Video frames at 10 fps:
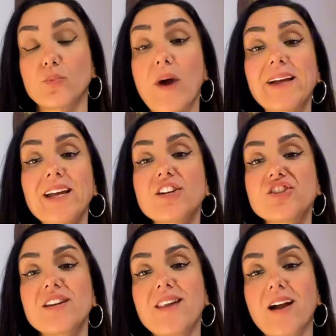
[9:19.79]
why can't
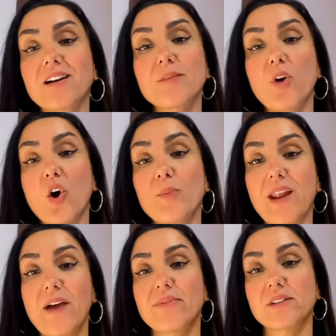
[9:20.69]
she not come home and
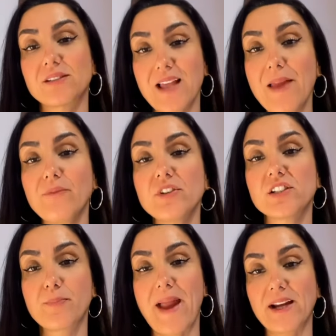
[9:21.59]
have the same
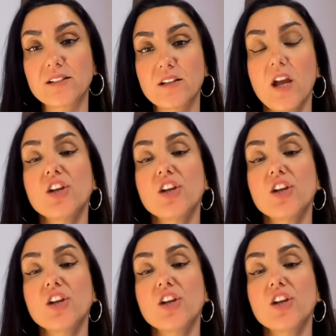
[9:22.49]
respect,